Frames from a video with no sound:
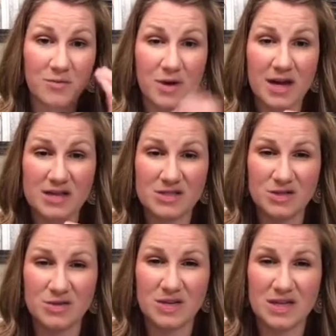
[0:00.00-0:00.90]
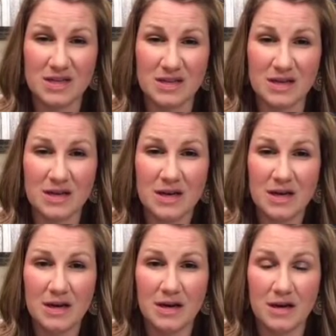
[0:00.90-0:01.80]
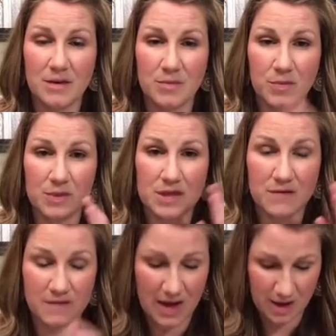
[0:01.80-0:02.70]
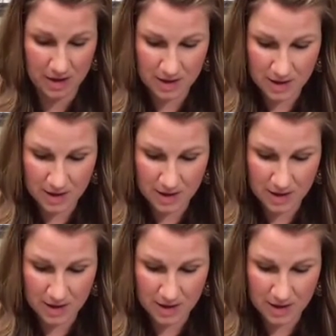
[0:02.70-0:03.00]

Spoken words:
will kind of dilute it and then relieve that.